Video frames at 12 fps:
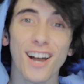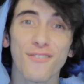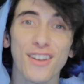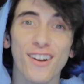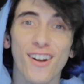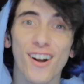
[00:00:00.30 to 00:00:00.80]
up
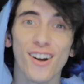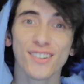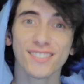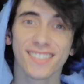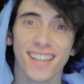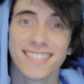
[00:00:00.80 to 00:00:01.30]

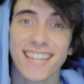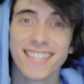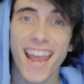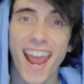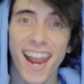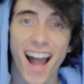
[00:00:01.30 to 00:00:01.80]
heroes?
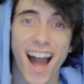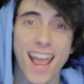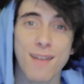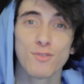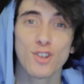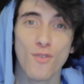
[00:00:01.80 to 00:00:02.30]
Today I
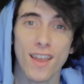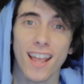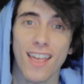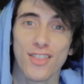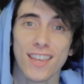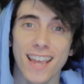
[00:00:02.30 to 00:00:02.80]
am doing
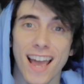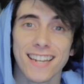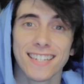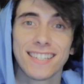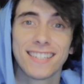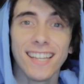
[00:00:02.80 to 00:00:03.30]
the
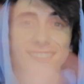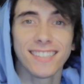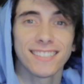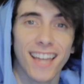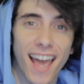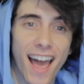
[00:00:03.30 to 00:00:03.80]

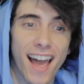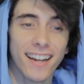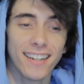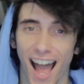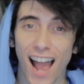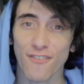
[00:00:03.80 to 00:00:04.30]
Disney
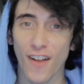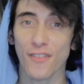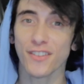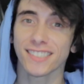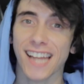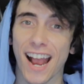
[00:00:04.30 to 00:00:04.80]
tag. I
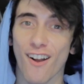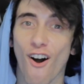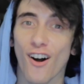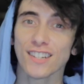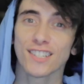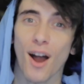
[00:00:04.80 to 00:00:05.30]
found this tag
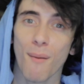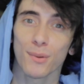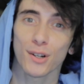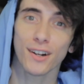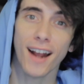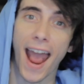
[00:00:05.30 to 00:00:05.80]
on
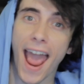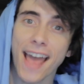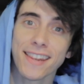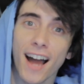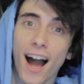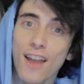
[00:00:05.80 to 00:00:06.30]
Tumblr
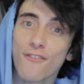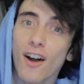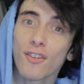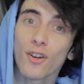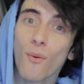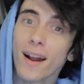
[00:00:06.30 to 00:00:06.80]
and I
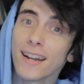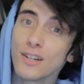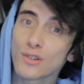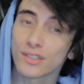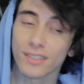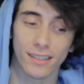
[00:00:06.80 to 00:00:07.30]
found it quite
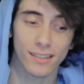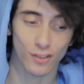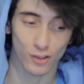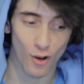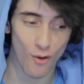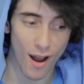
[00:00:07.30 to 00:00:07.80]
interesting,
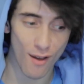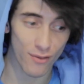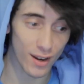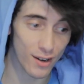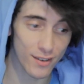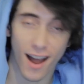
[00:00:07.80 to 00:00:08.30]
so I
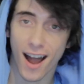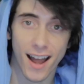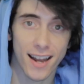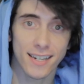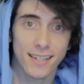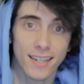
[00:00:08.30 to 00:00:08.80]
figured
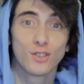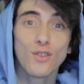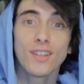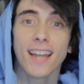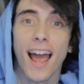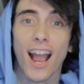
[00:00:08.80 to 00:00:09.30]
I'd do
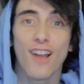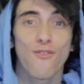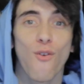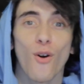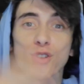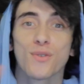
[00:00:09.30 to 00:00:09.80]
the tag
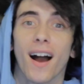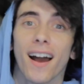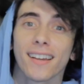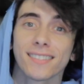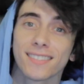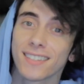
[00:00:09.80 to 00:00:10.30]
for you guys